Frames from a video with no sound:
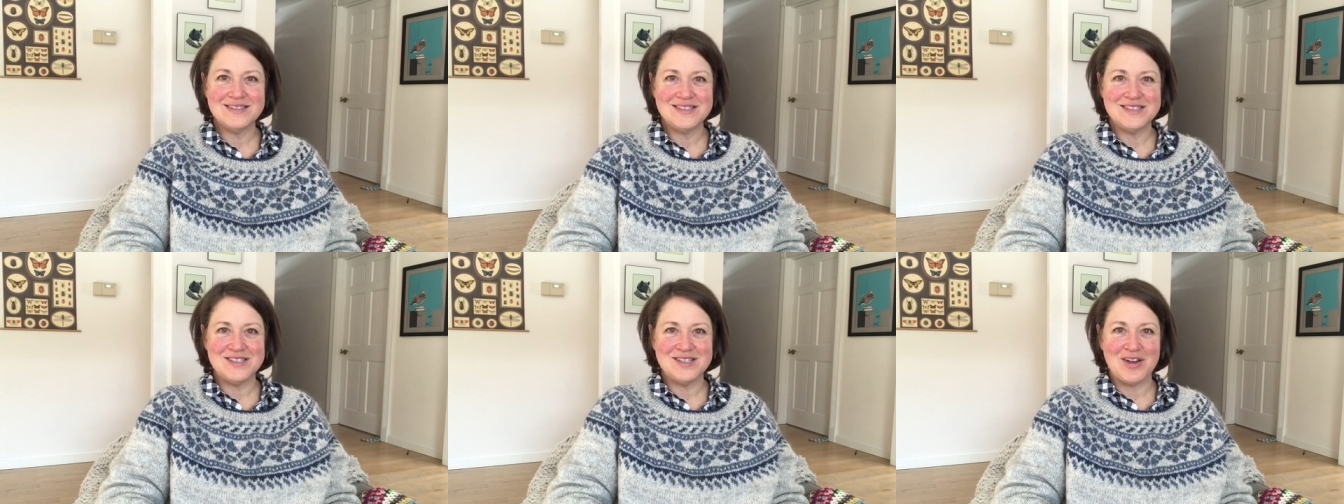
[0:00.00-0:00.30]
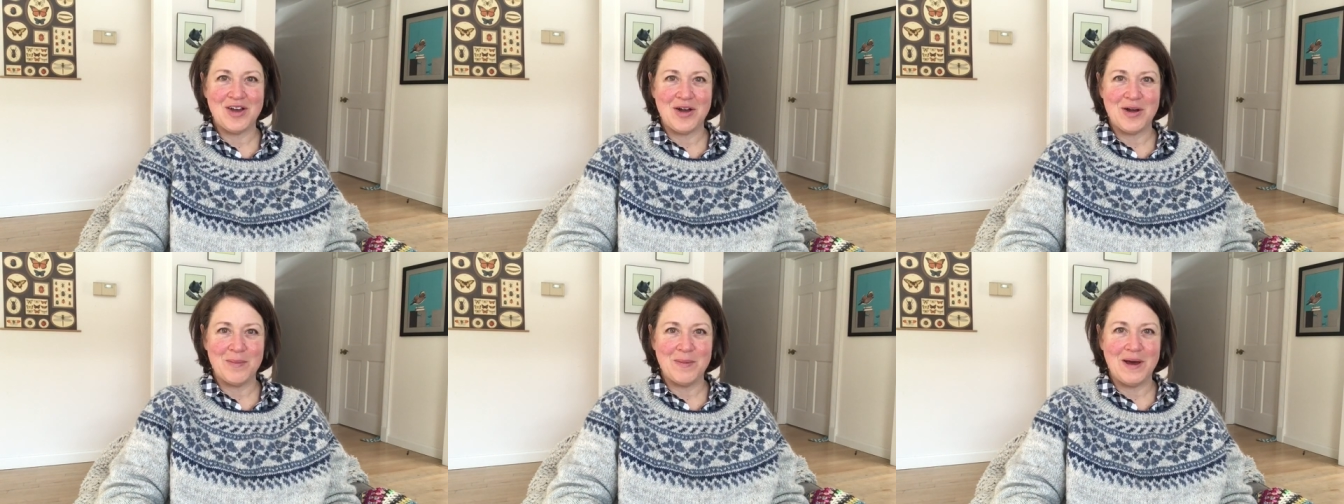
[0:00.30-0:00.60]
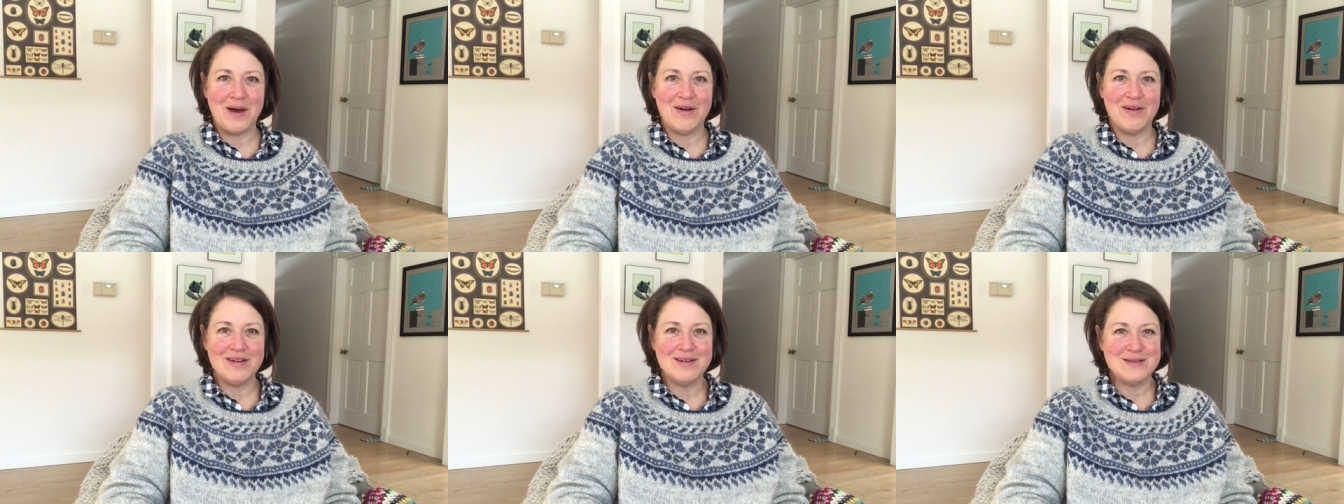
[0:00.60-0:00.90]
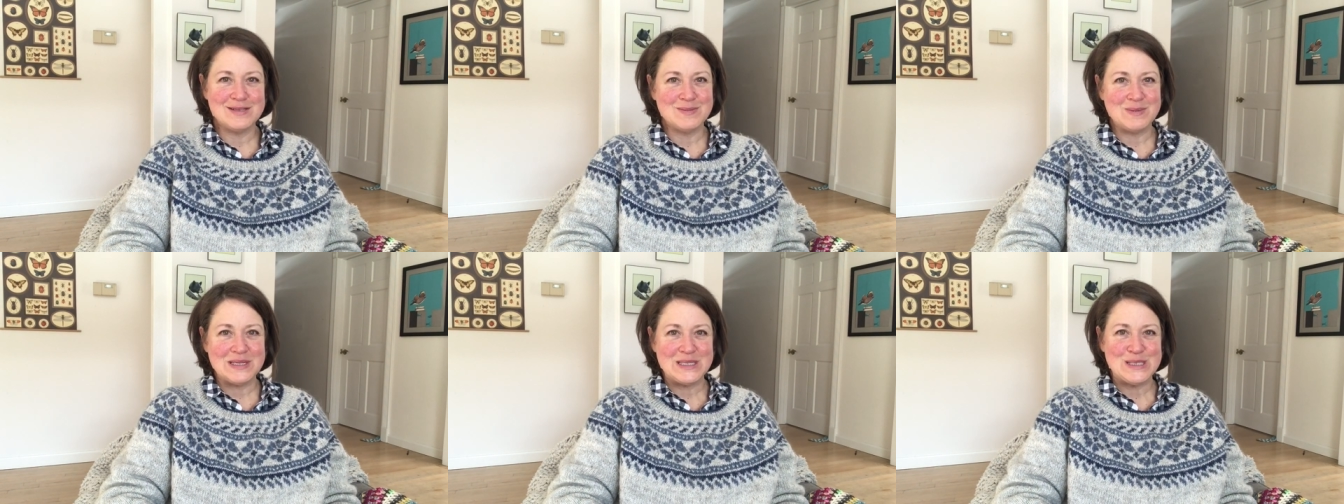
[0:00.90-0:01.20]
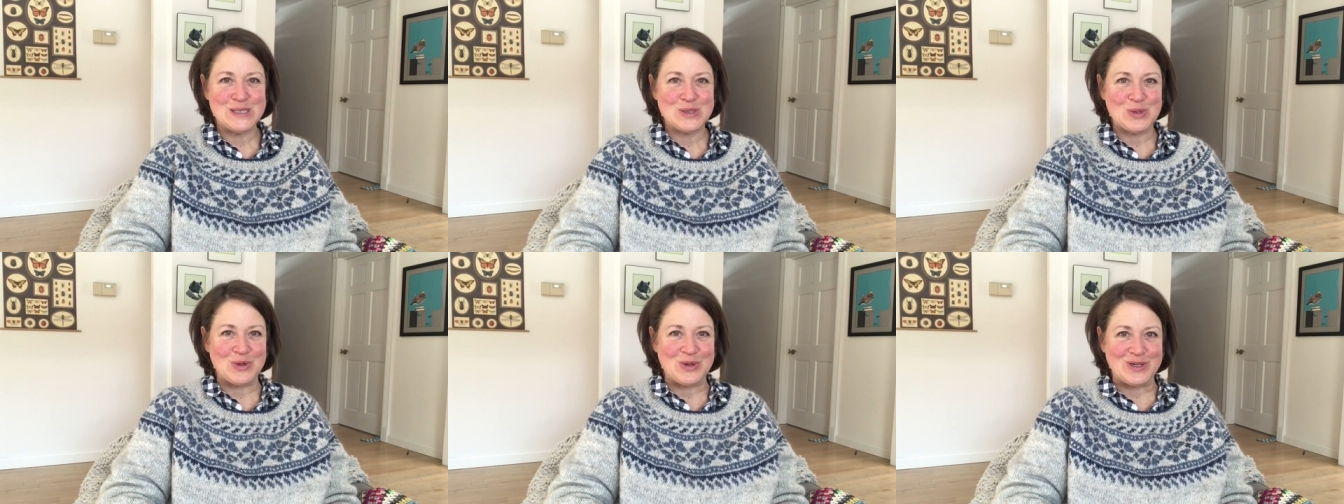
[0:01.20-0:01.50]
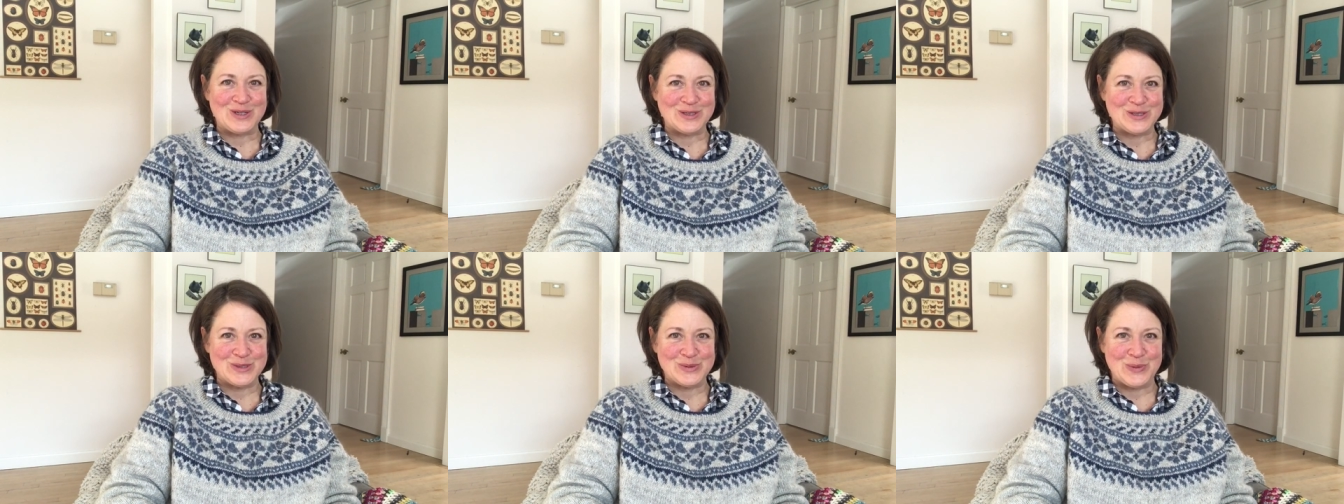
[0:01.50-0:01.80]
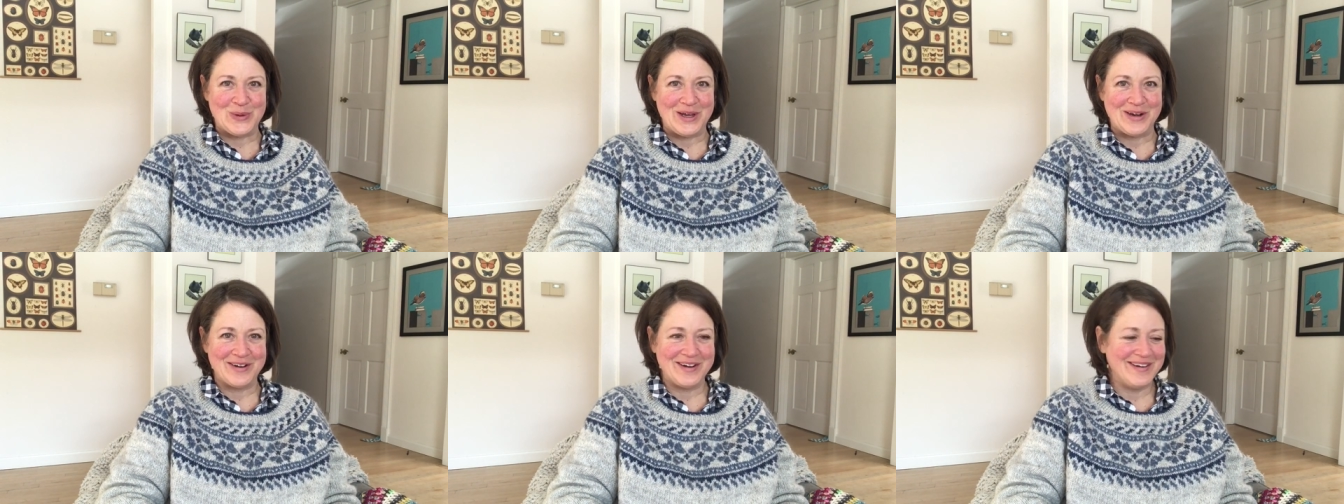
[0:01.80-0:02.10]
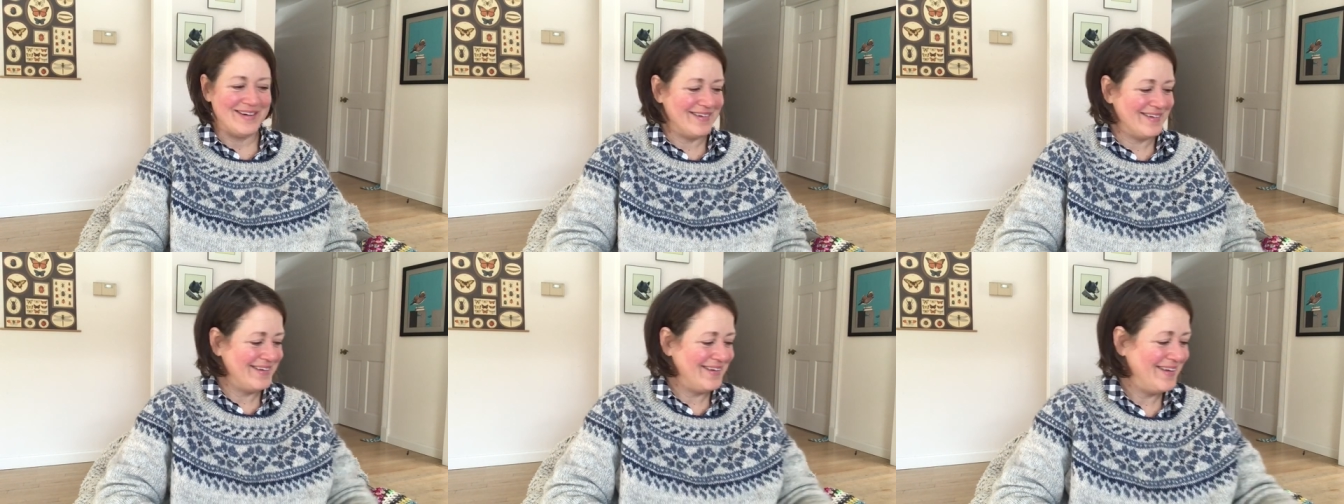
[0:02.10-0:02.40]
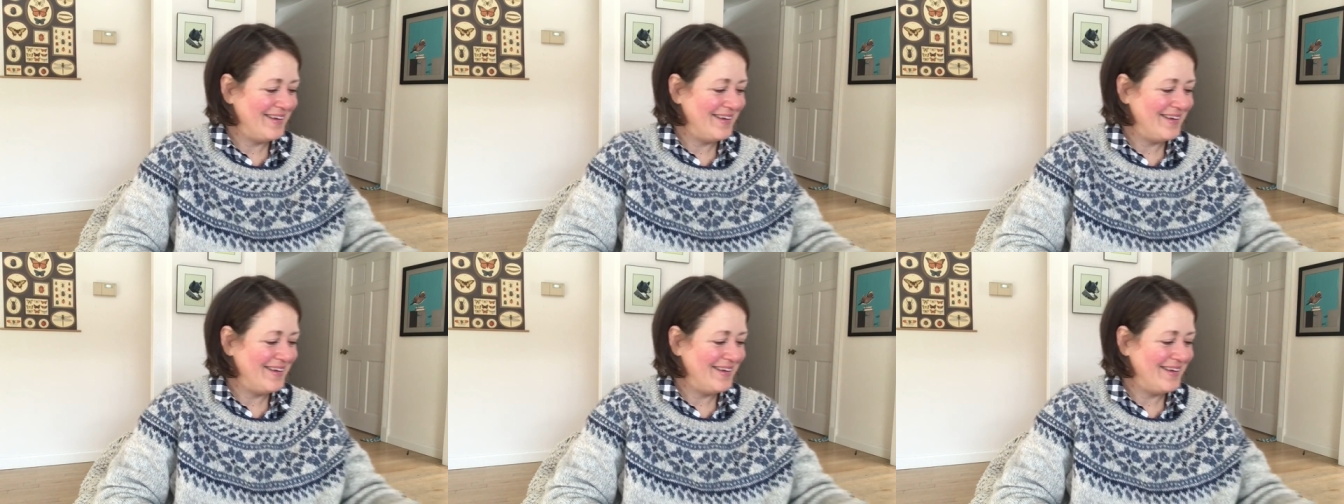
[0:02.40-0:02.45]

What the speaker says: to talk about is my sorrel sweater.